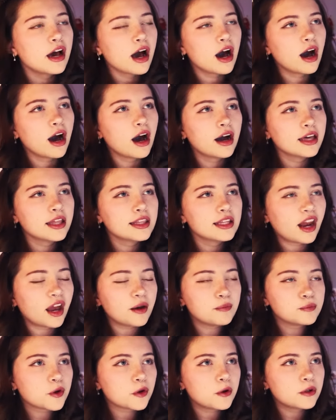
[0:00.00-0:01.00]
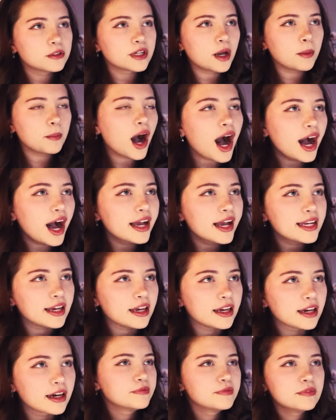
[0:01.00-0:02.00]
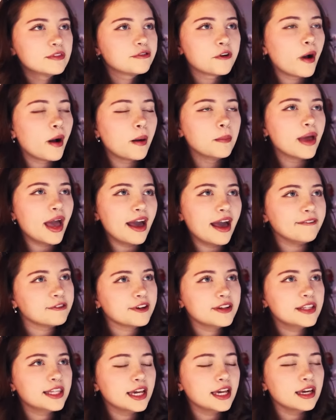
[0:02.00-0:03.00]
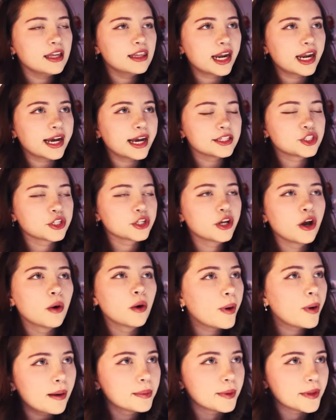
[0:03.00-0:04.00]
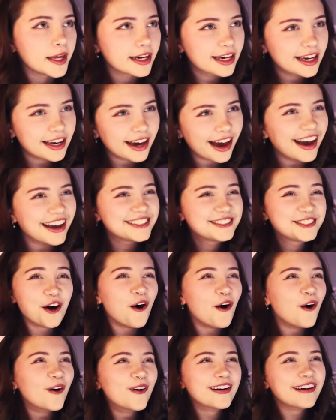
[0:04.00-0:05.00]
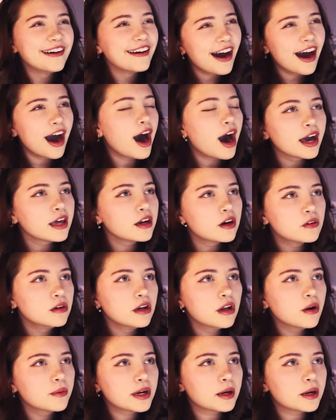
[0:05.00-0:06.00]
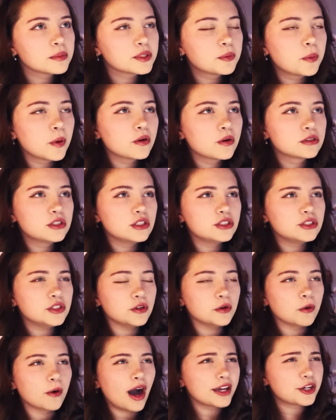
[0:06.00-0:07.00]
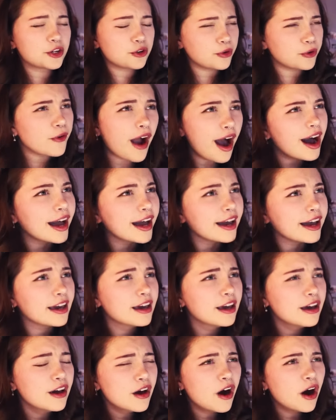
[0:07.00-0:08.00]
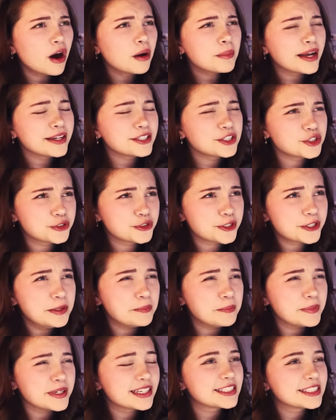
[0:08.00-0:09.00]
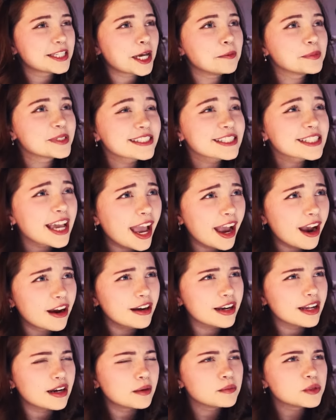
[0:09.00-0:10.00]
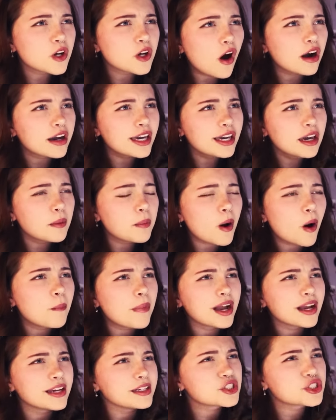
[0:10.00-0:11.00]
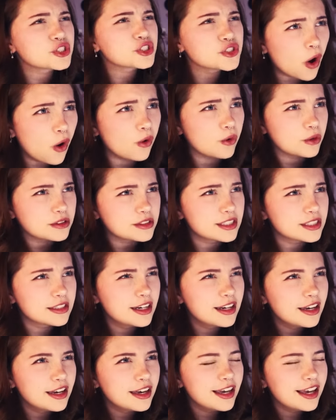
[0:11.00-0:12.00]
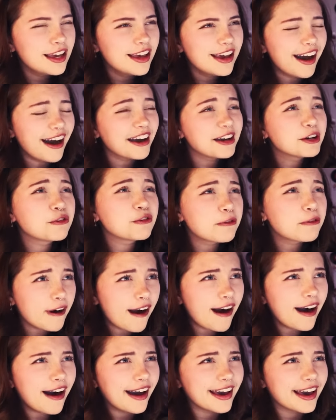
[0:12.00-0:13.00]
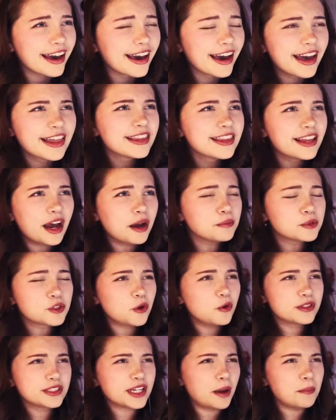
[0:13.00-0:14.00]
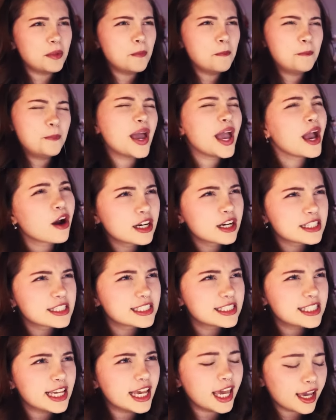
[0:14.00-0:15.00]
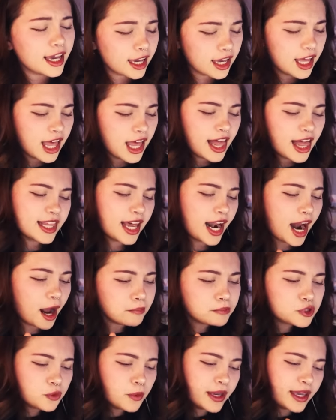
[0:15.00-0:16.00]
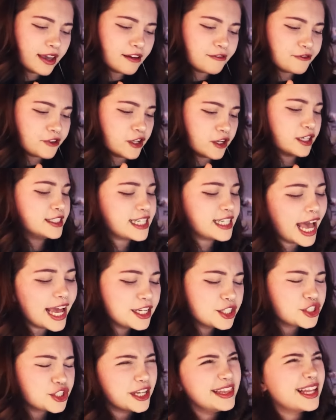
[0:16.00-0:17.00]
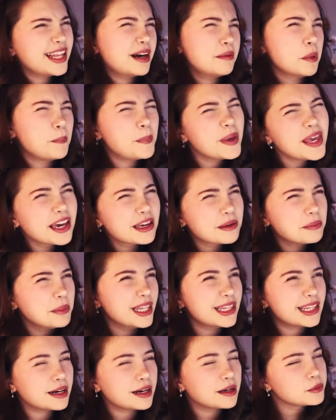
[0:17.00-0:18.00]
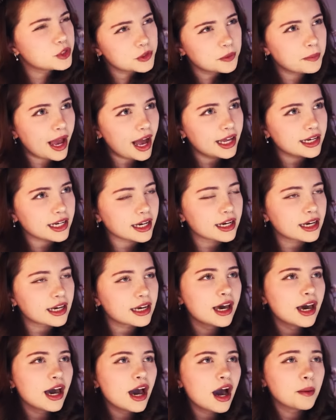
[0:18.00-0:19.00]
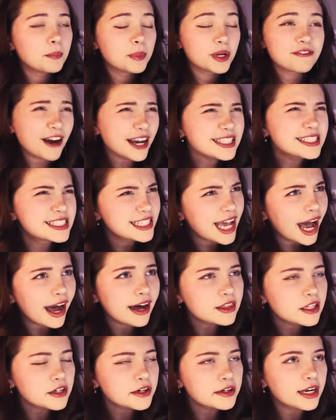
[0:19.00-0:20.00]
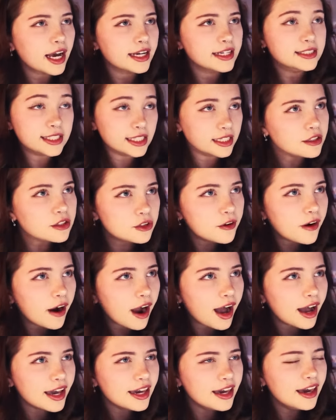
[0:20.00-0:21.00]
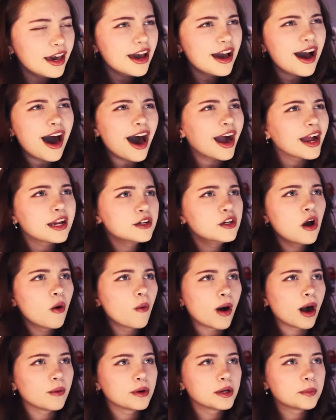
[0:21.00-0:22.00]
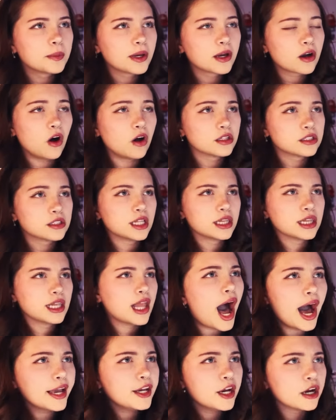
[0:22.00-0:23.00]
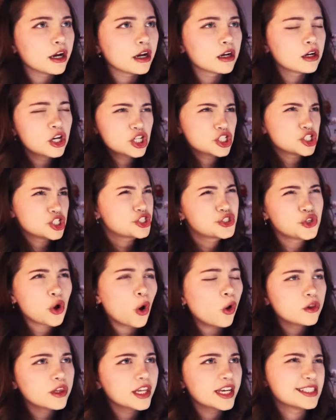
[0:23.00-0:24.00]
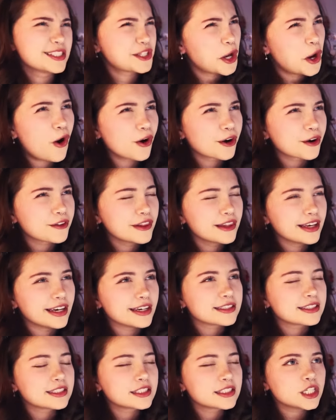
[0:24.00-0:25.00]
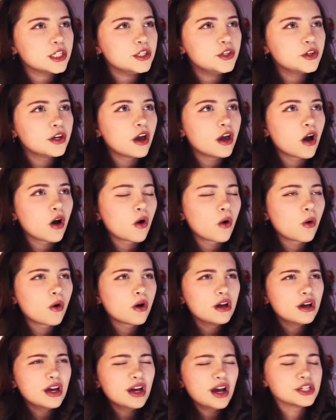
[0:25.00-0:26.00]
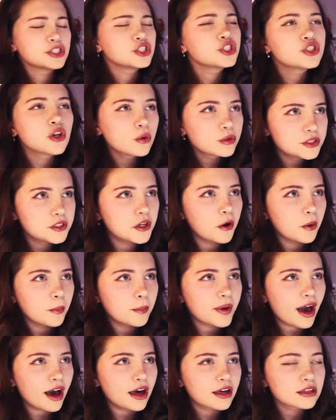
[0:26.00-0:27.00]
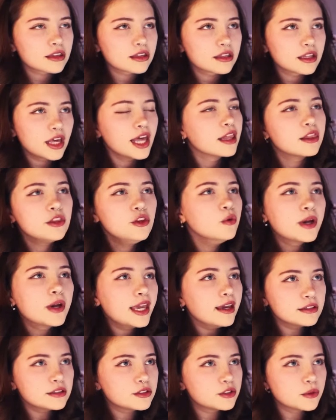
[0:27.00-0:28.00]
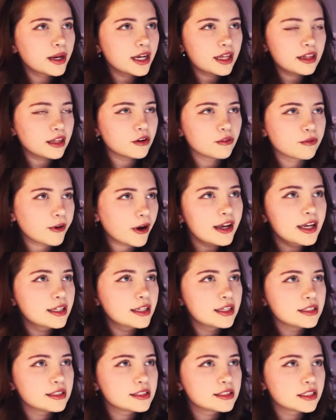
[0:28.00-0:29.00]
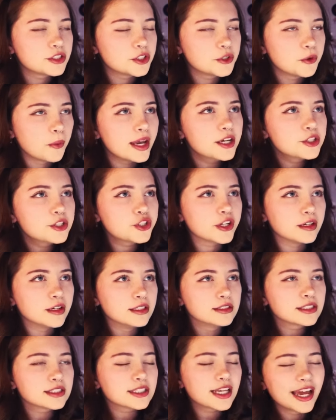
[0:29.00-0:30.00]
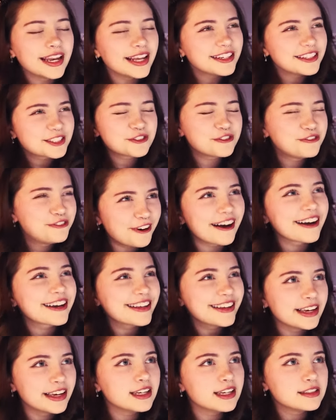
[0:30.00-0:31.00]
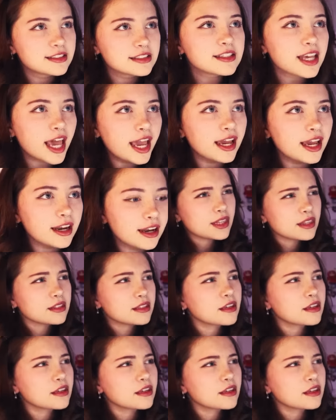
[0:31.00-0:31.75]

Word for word: And then I'm told I'm hiding from everything and that I should go public. I don't know what I'm supposed to do. I cry on my stream because I'm scared and I'm talking about my assault. I cry, and then I'm told I'm embarrassing, that I'm doing it for attention, that I'm a pick-me, that I'm dramatic. But if I sat there and I didn't cry, I know I would have been called a liar, soulless, heartless, you know, a sociopath. You can't do anything right in these situations, and it's fucking insane.